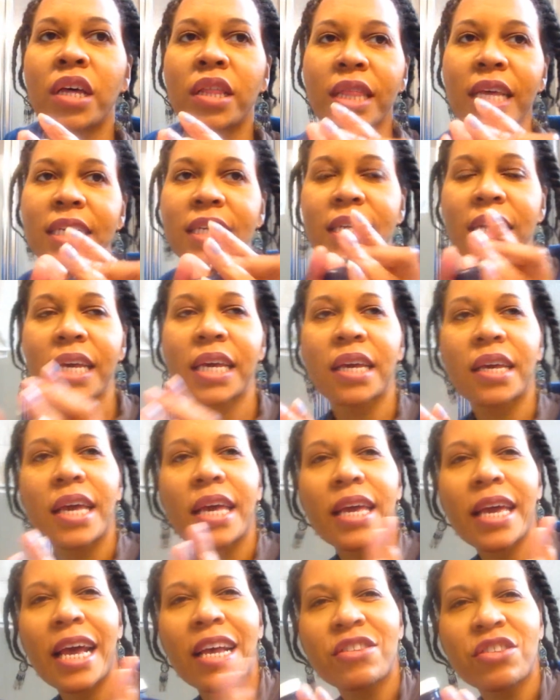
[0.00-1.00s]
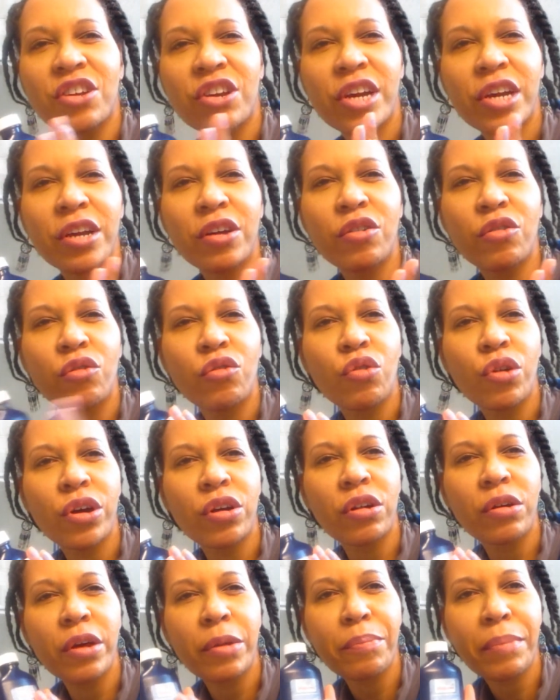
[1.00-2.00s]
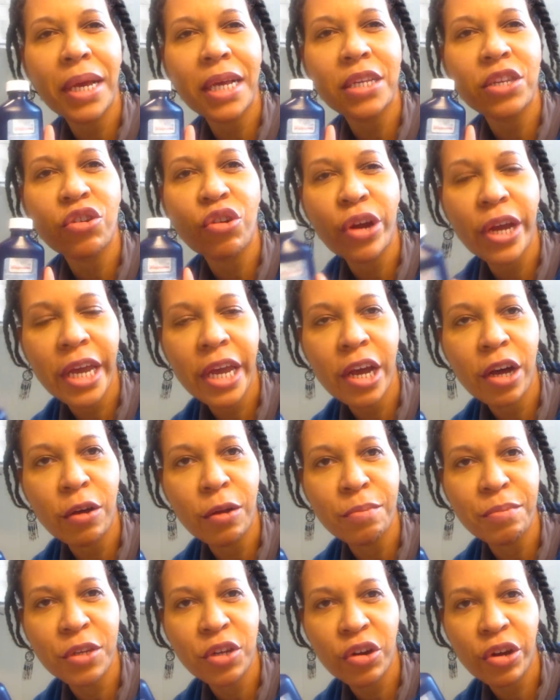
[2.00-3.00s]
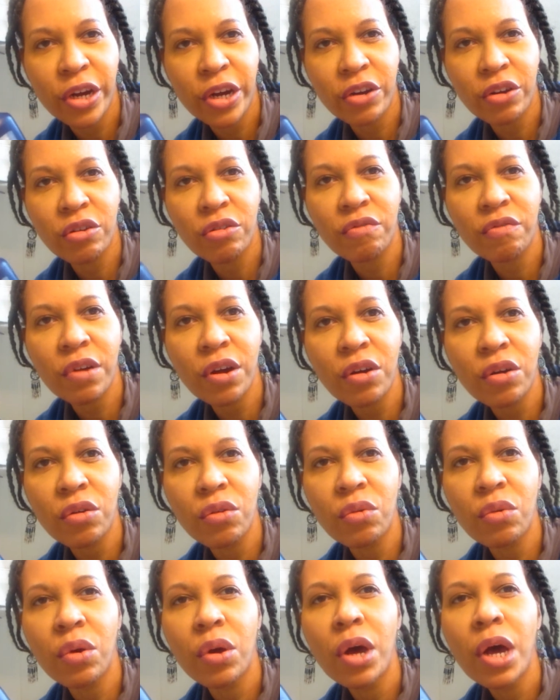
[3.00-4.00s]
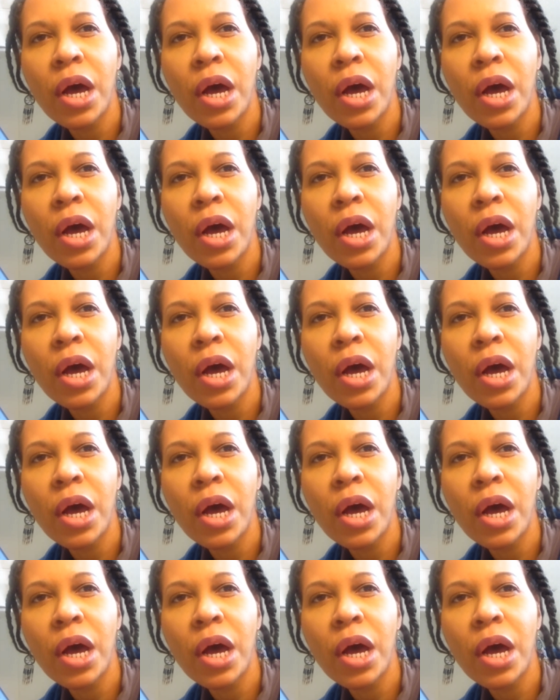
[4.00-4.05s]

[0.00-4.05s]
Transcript: they say castor oil, it makes your hair, helps your hair to grow.